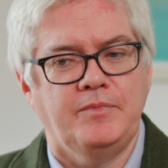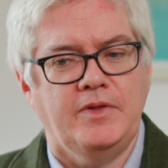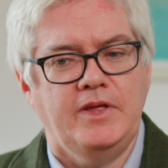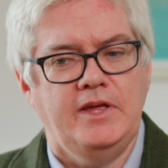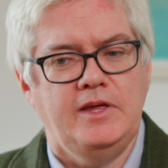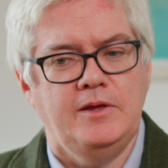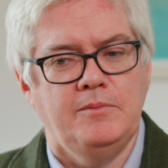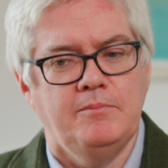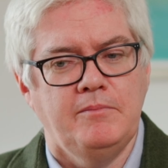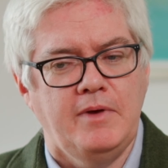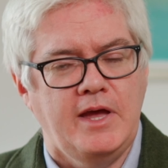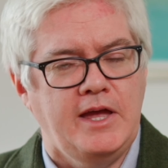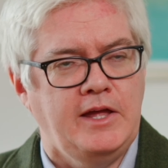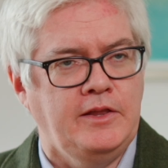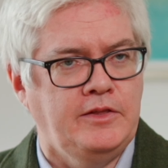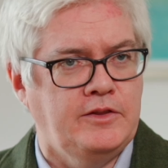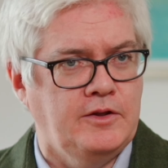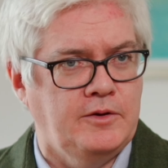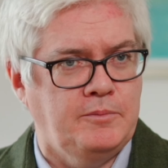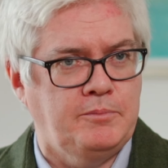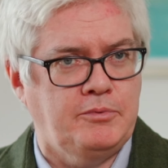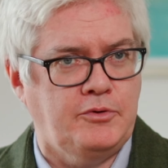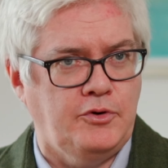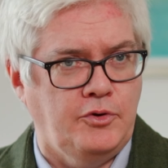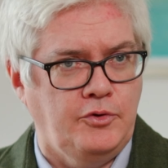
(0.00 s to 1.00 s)
He made
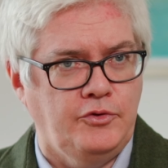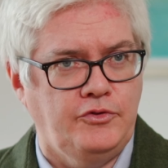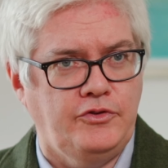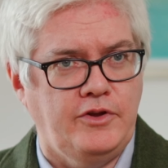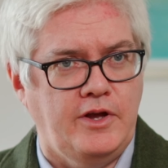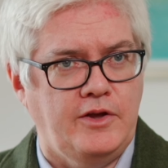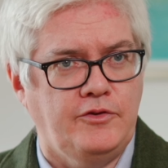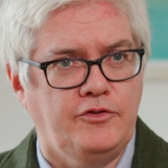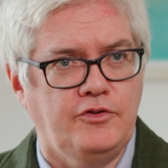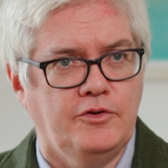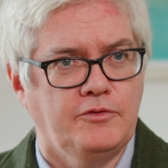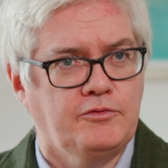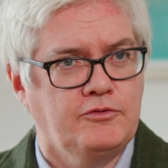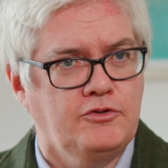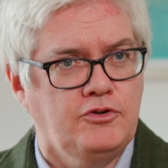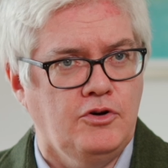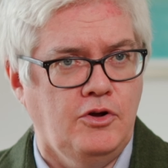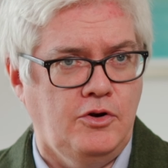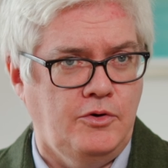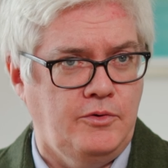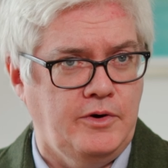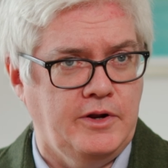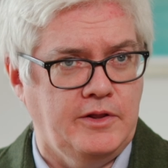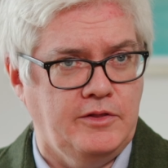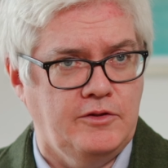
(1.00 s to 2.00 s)
the process of
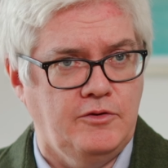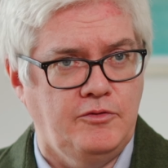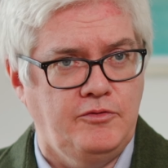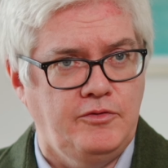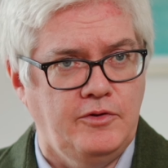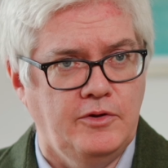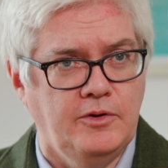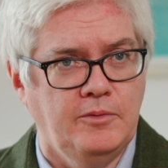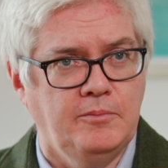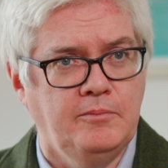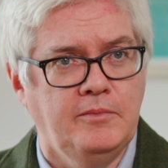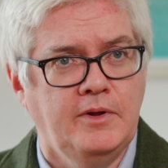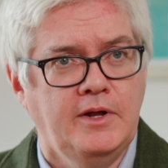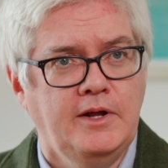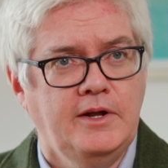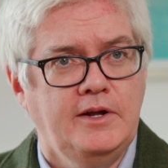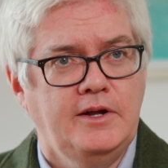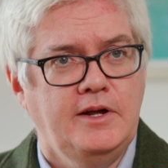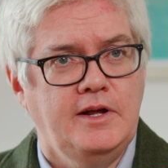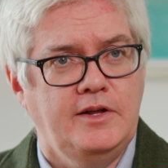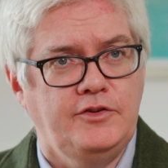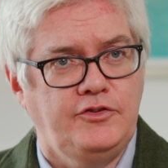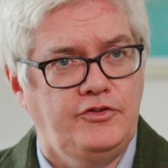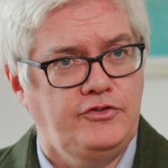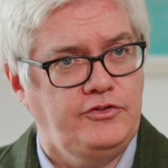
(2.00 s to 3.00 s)
colouring the film
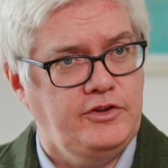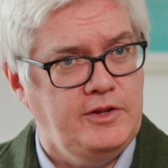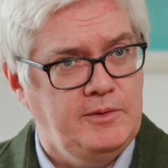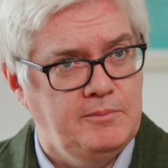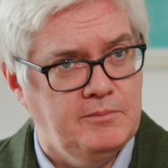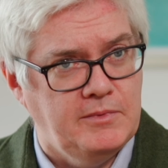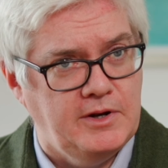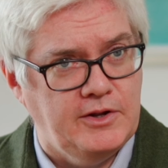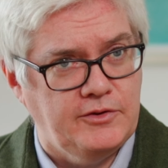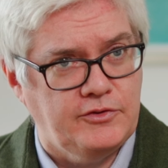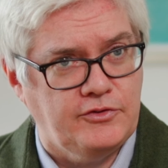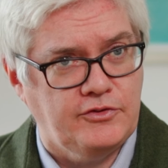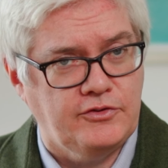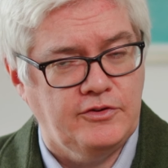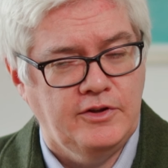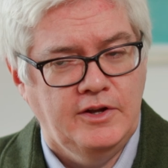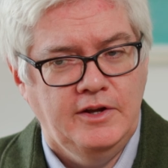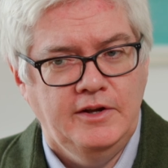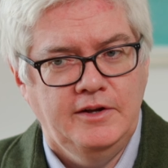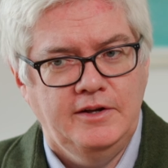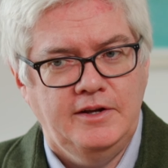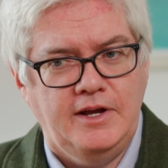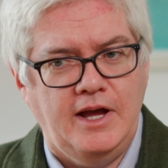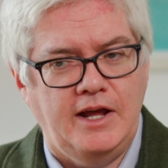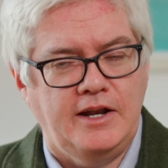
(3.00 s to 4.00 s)
seamless,
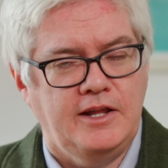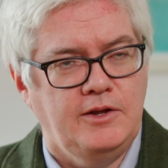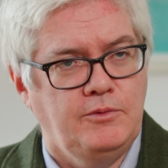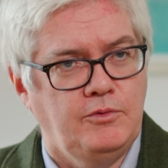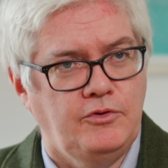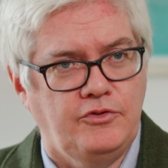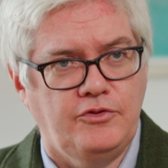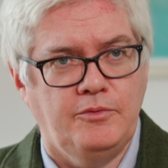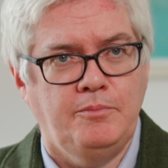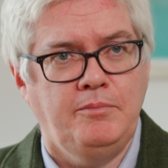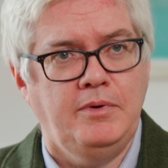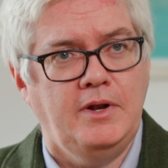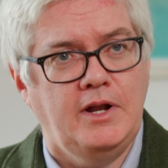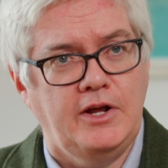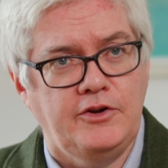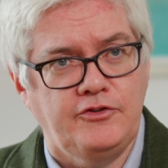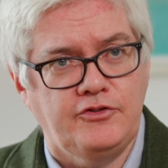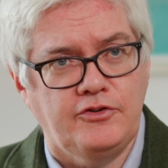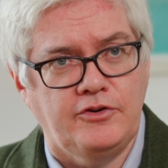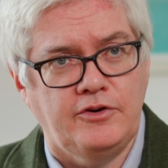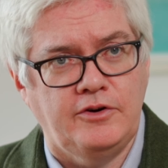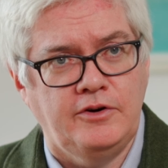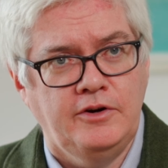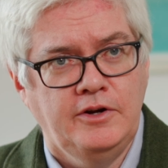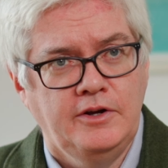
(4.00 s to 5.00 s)
and he was a
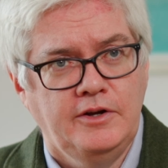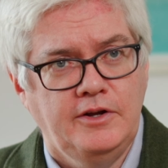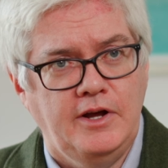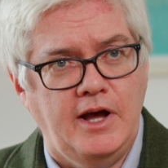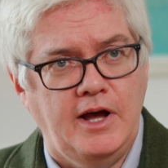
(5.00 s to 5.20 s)
pleasure